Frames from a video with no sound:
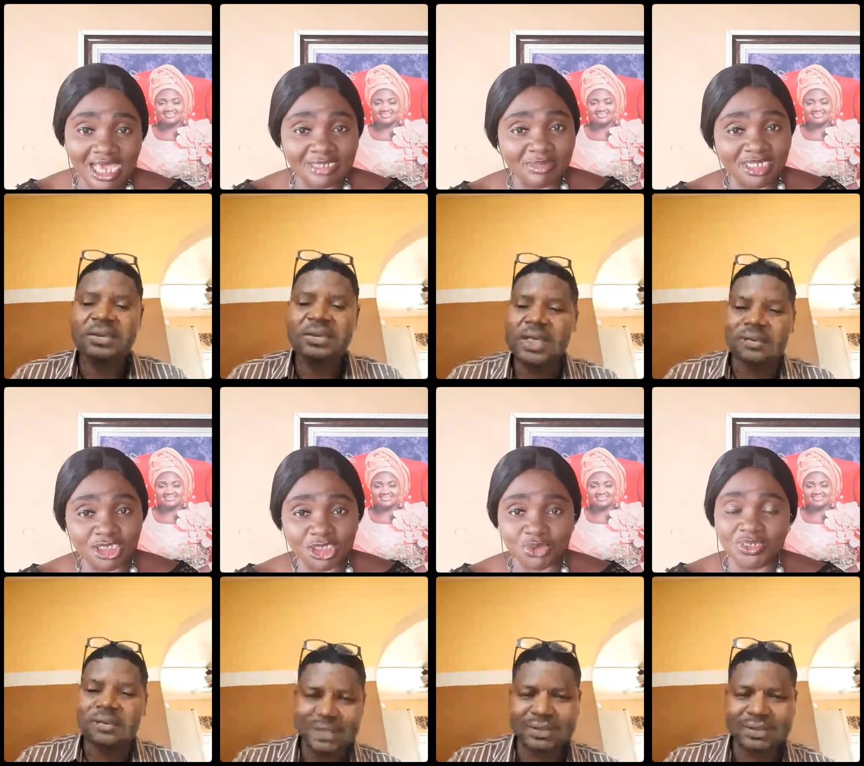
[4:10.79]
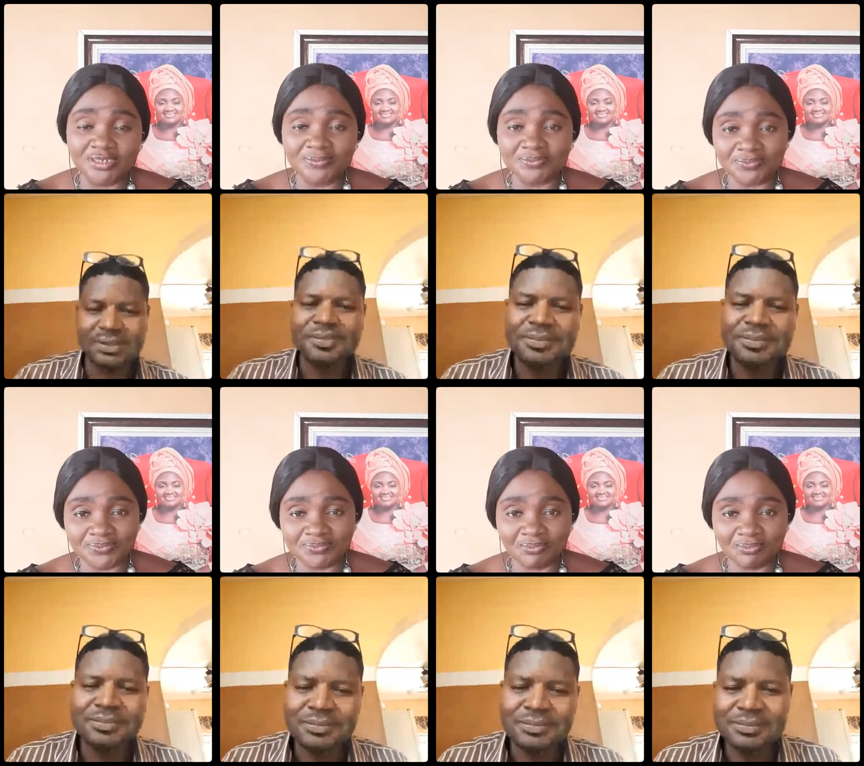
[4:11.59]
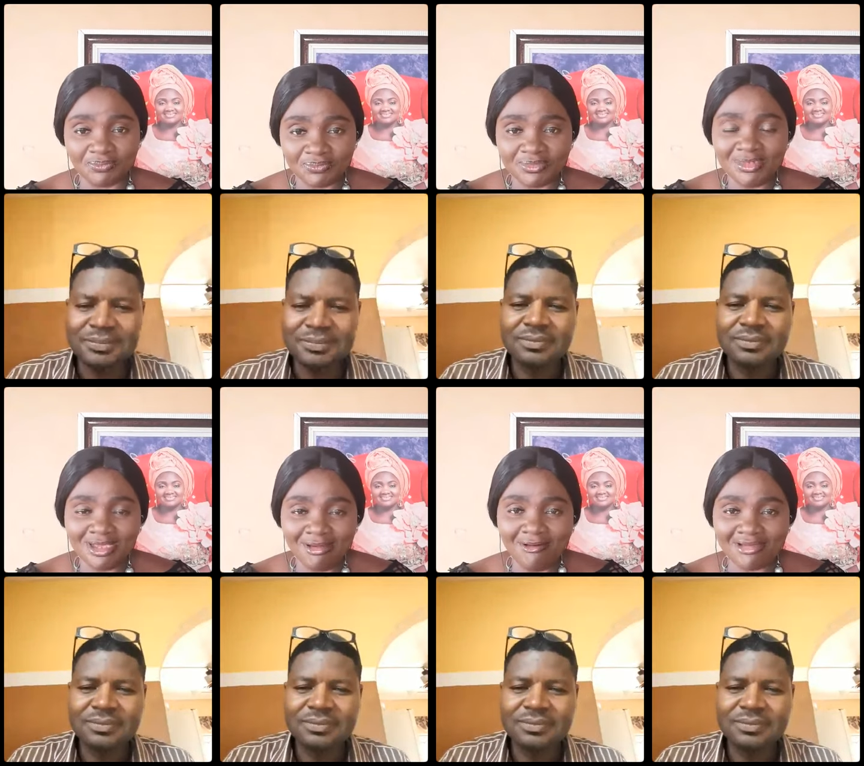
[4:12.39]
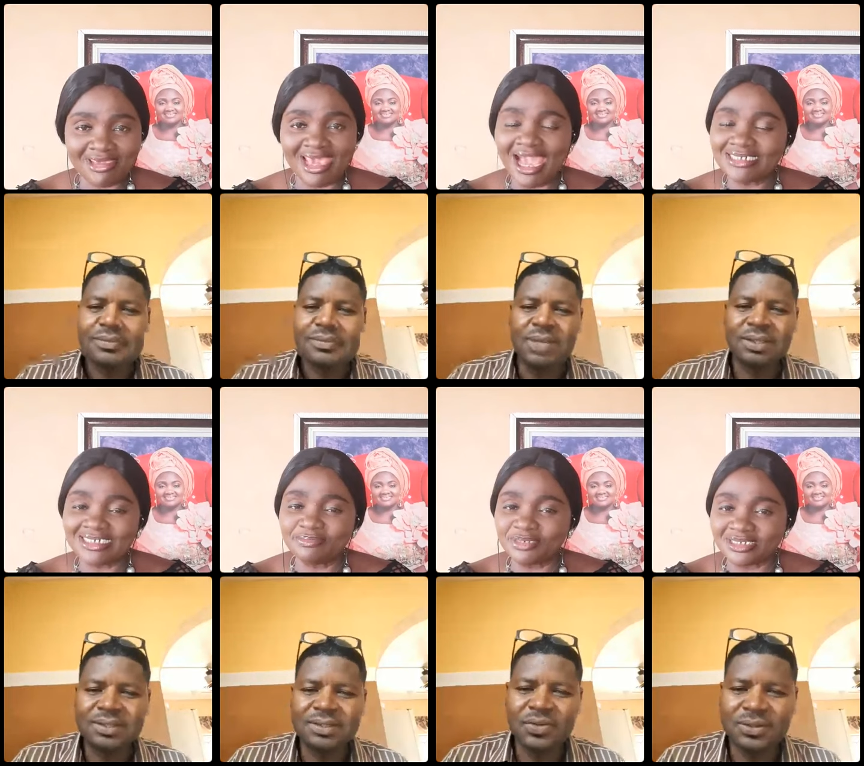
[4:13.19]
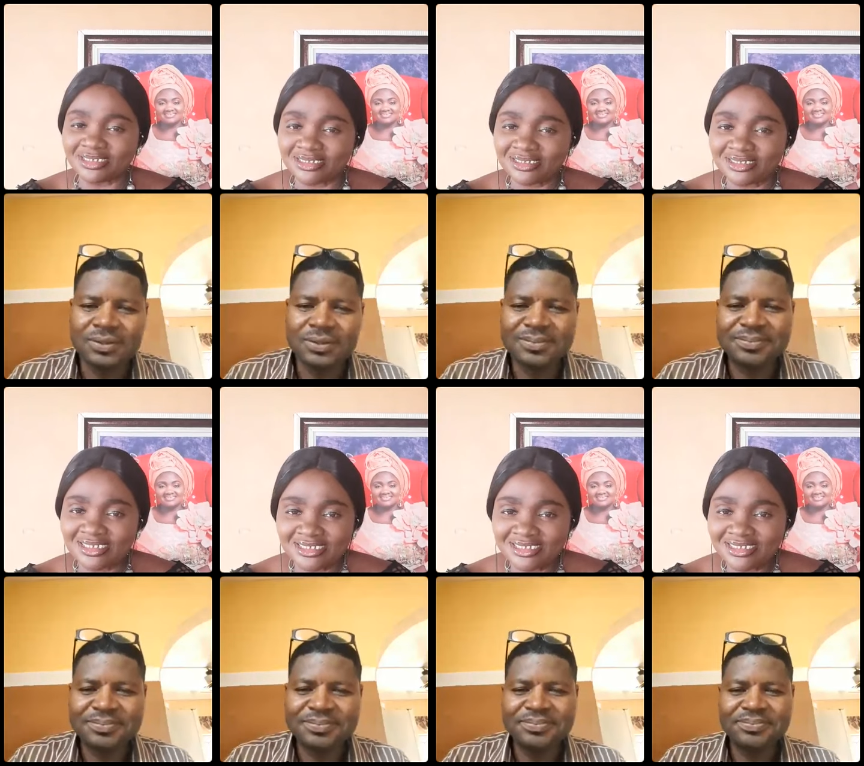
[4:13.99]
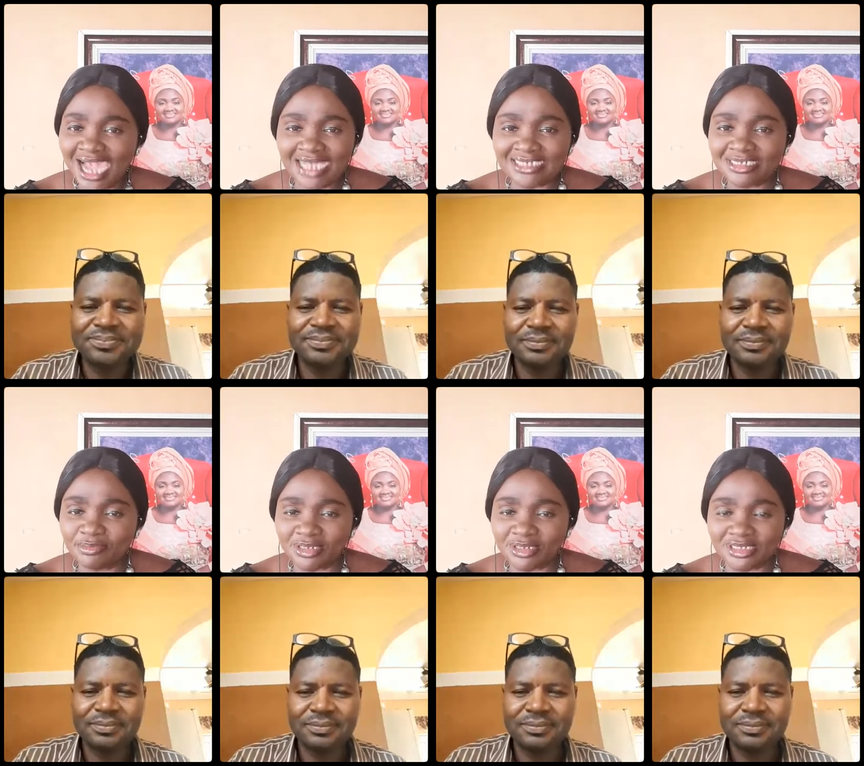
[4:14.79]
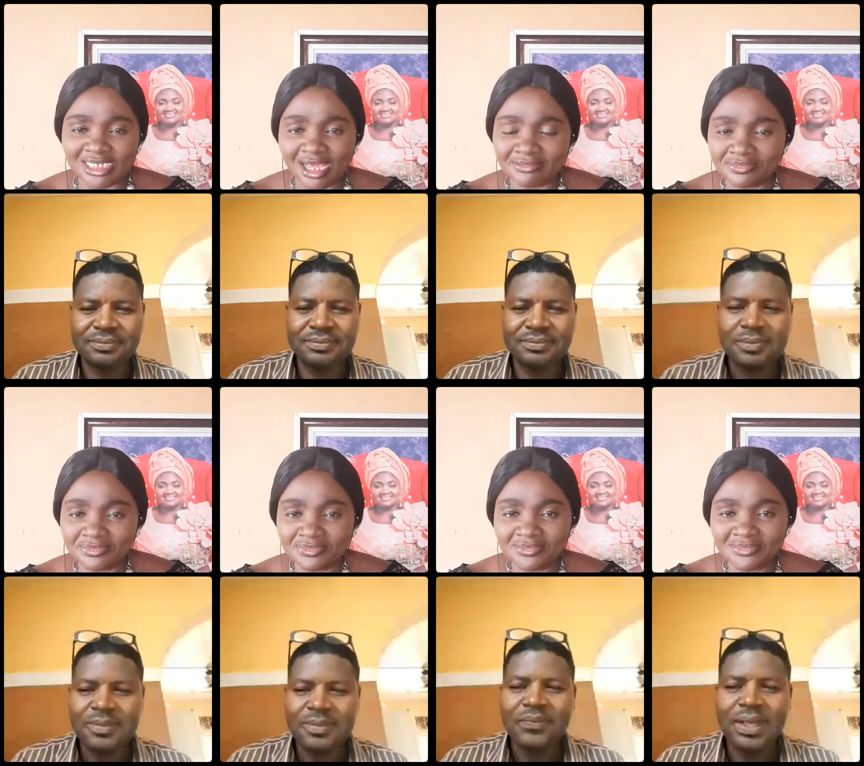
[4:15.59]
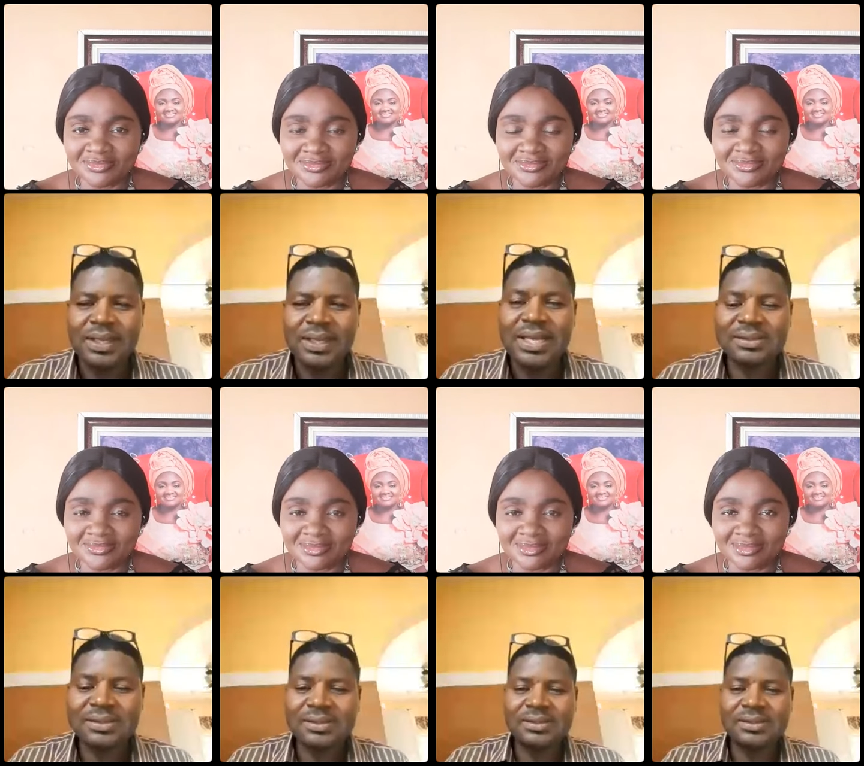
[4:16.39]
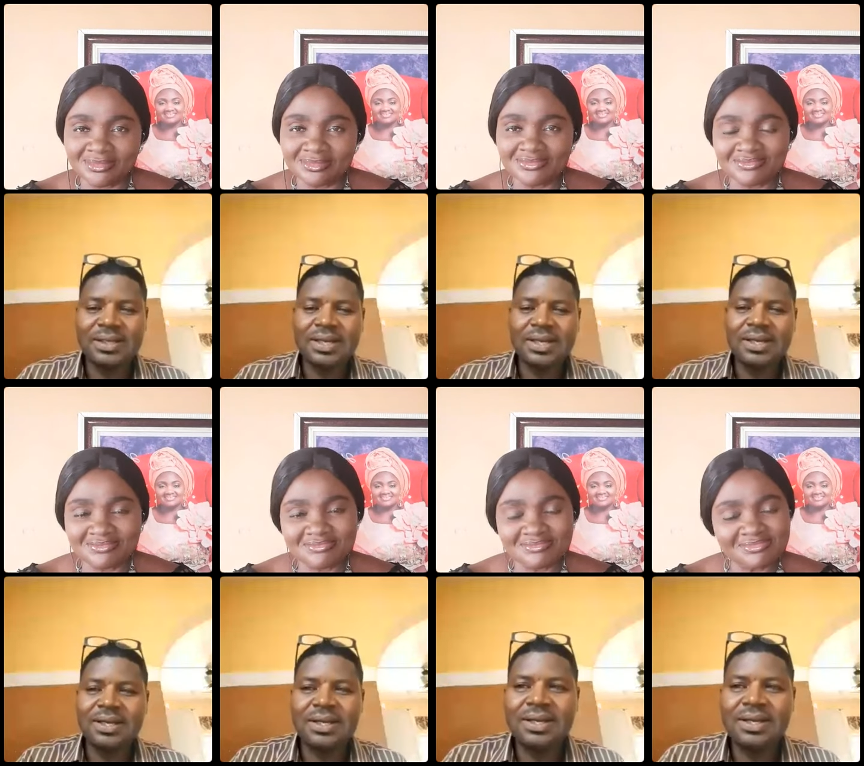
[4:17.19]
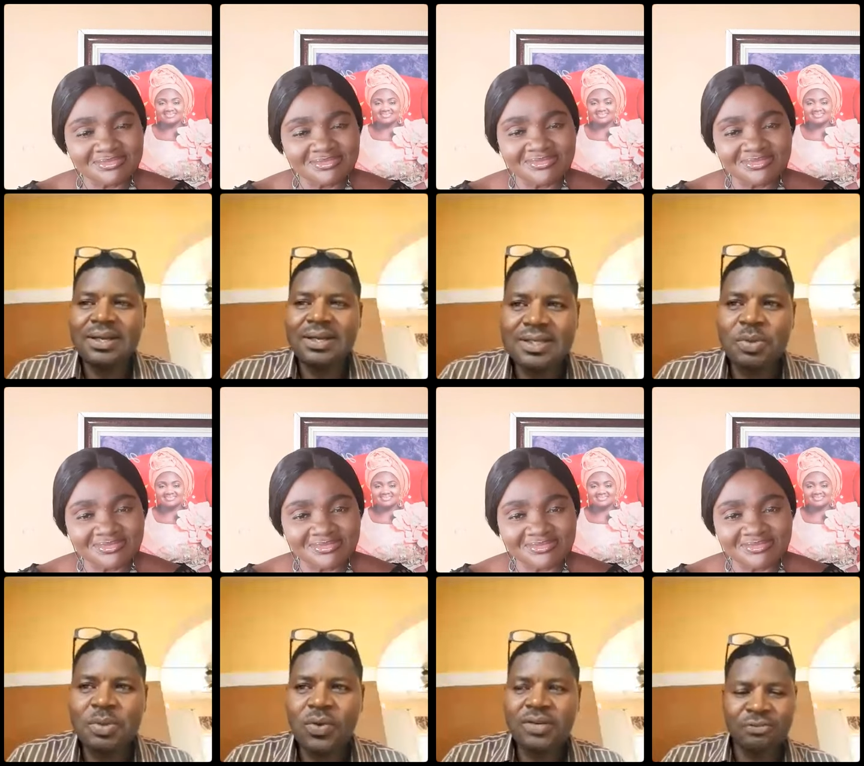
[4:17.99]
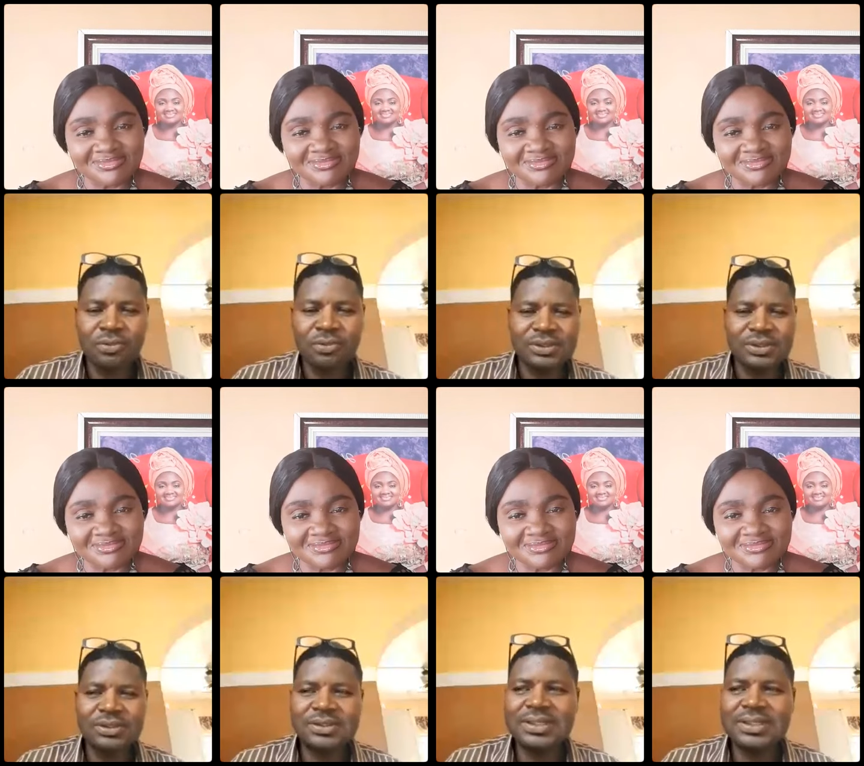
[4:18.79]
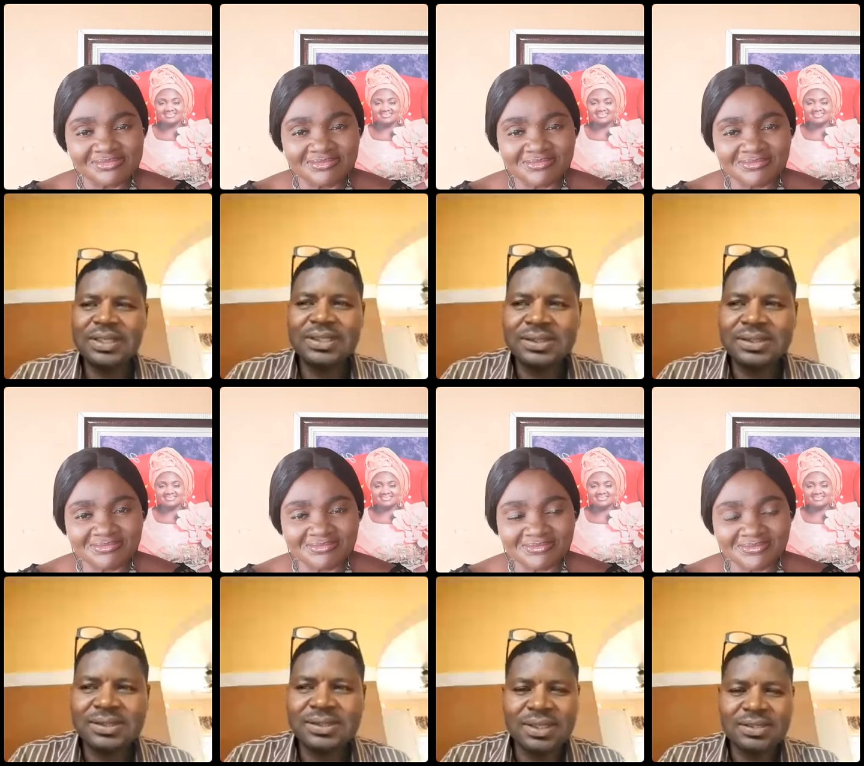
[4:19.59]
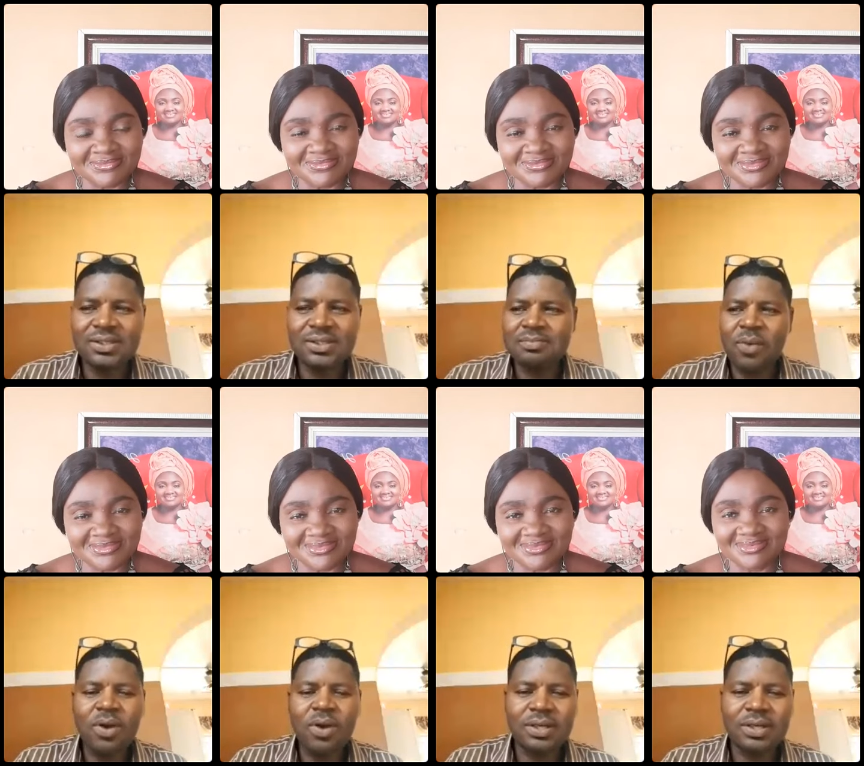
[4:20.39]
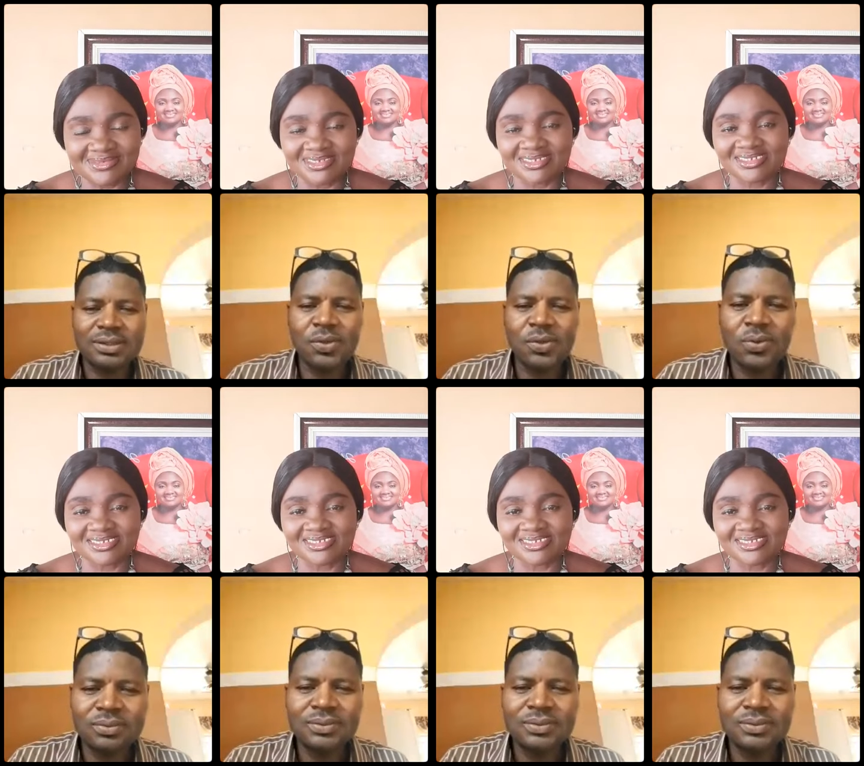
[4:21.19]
Speaker 1: yes. ministry. Yes. Yeah. Okay. As by the grace of God. How's it been, sir?
Speaker 2: Yes. It's been wonderful. It's is is just my work. So